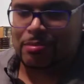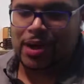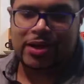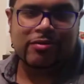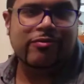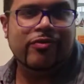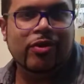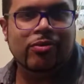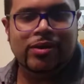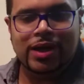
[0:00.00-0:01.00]

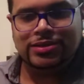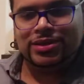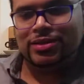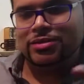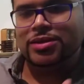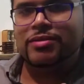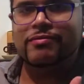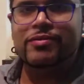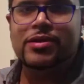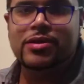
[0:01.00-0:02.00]
microphone. I did another
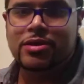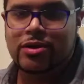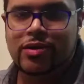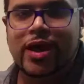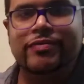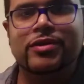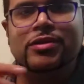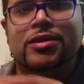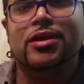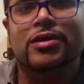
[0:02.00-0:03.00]
video
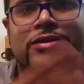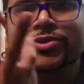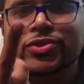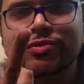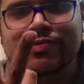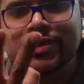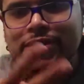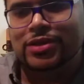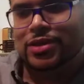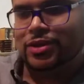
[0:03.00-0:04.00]
after the other two
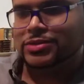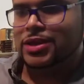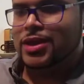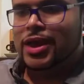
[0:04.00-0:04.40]
videos.